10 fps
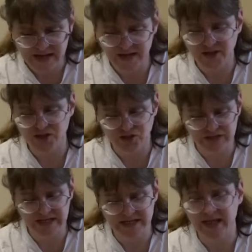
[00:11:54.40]
and the
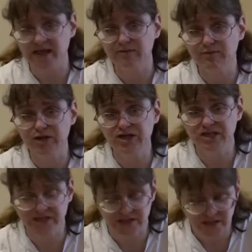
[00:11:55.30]
trees and the
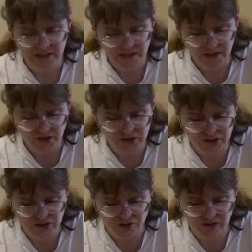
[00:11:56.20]
bushes looked
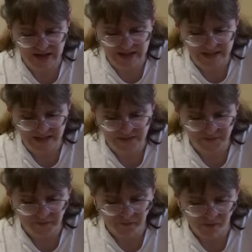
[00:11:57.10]
strange.
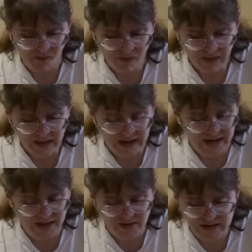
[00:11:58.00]

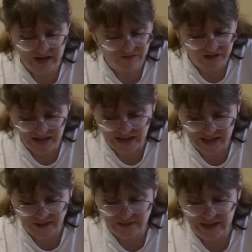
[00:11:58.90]
I could not find the cows